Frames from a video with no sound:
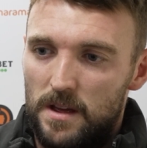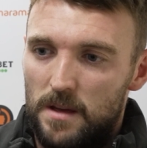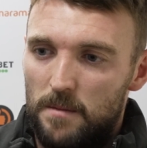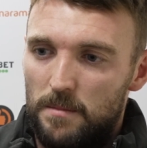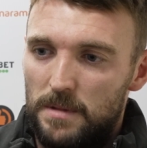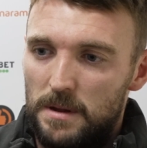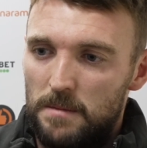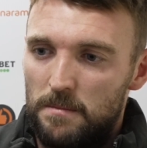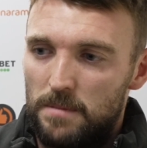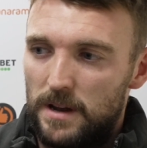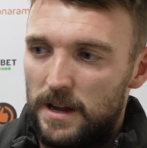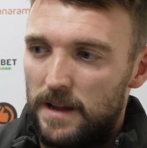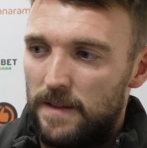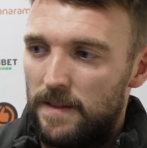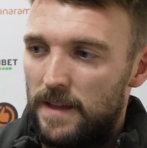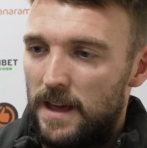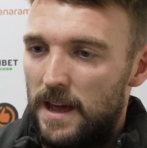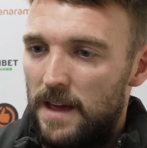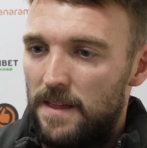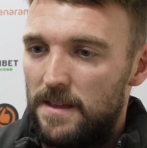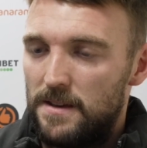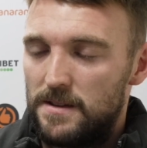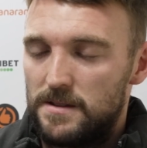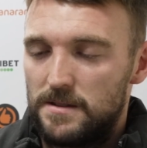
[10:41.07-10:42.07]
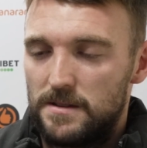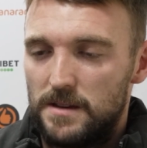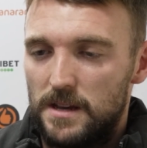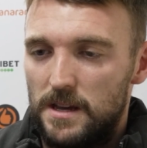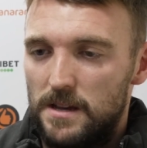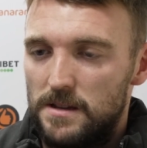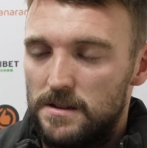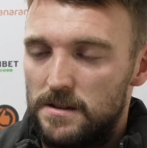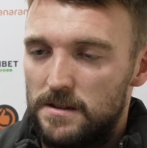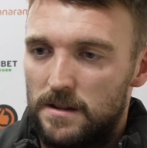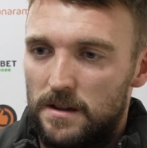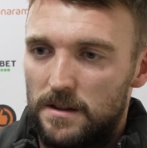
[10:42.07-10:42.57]
been playing there this
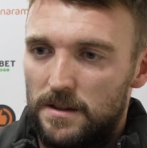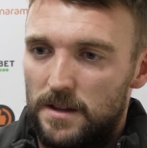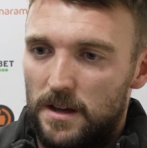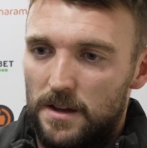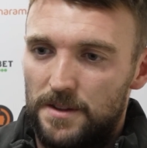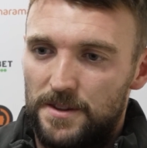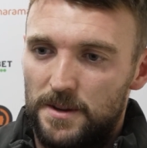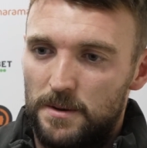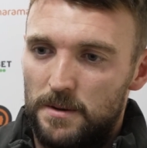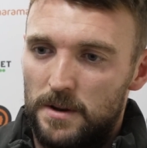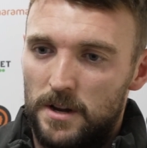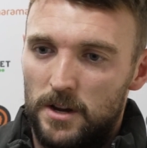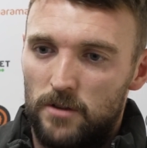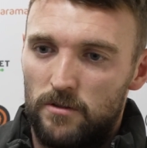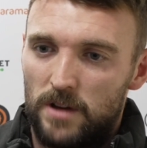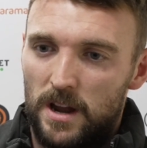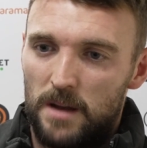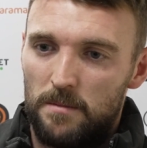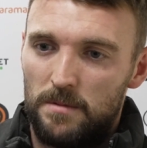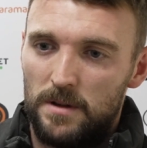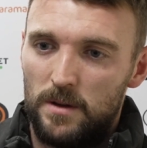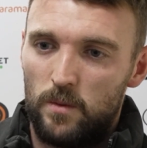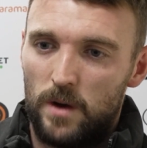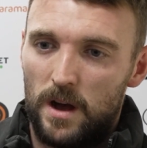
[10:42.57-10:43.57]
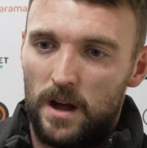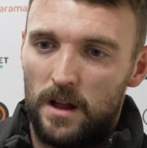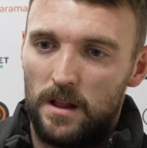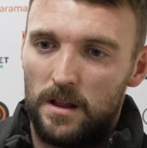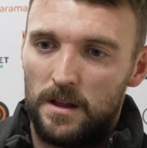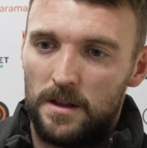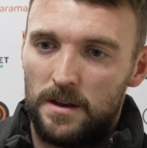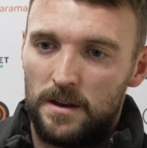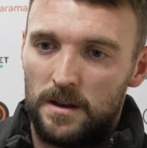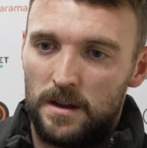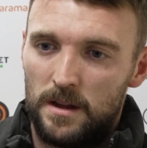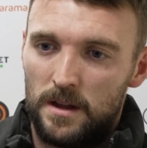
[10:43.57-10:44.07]
season are doing incredibly well,
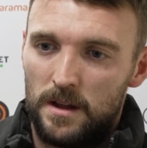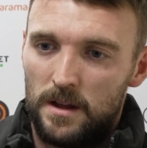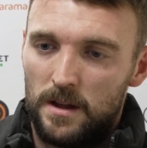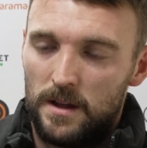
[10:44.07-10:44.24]
and